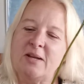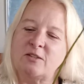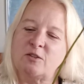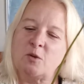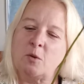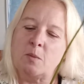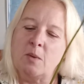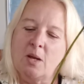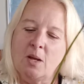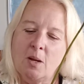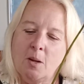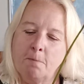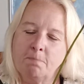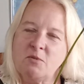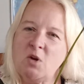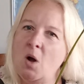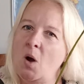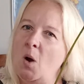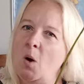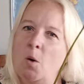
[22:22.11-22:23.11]
So
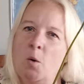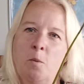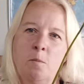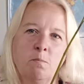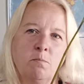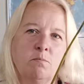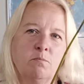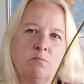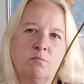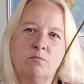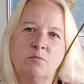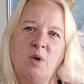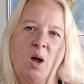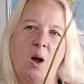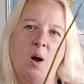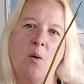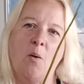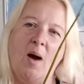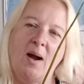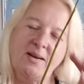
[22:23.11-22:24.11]
no,
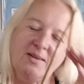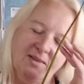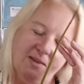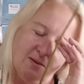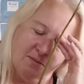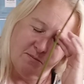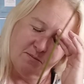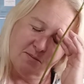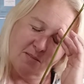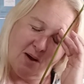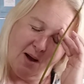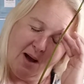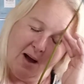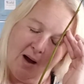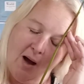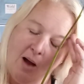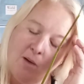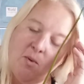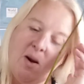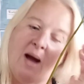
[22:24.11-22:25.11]

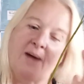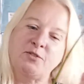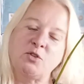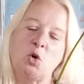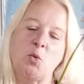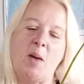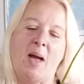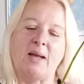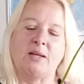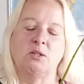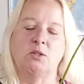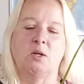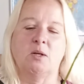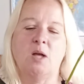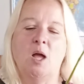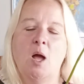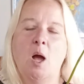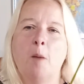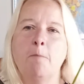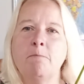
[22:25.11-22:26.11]
I will have to go back and look.
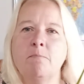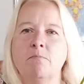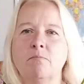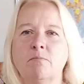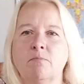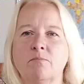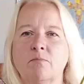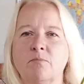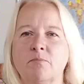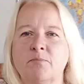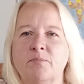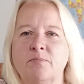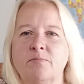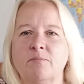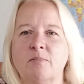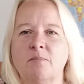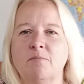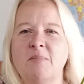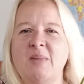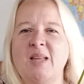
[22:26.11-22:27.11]

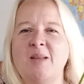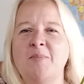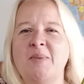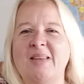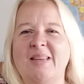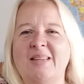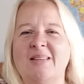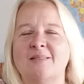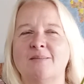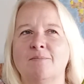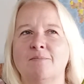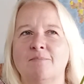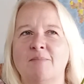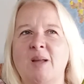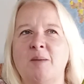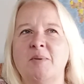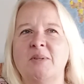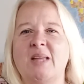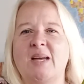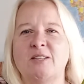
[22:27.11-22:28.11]
Maybe
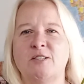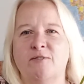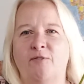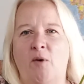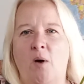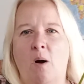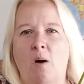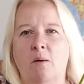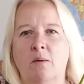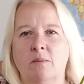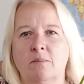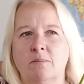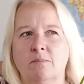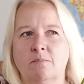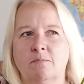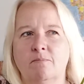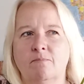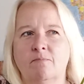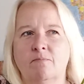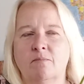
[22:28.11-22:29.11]
last fall,
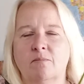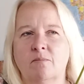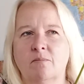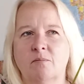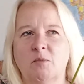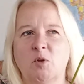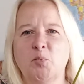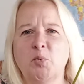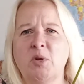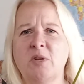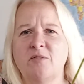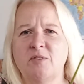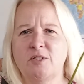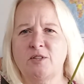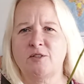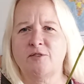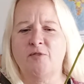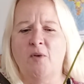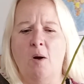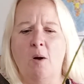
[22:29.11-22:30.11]
the
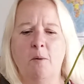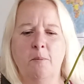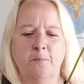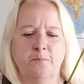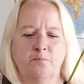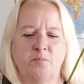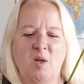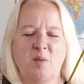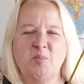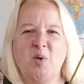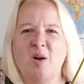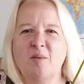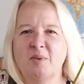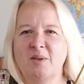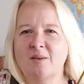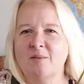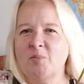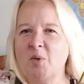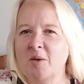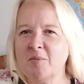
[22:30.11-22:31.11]
previous fall. It
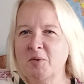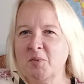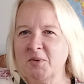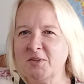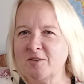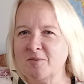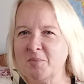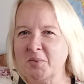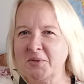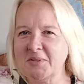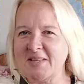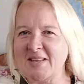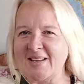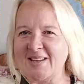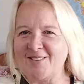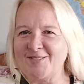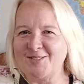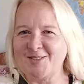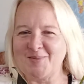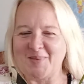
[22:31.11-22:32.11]
probably was a birthday
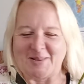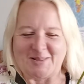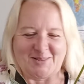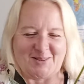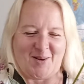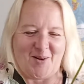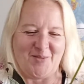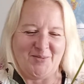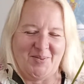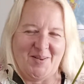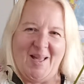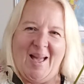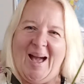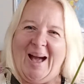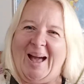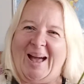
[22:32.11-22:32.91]
gift to myself.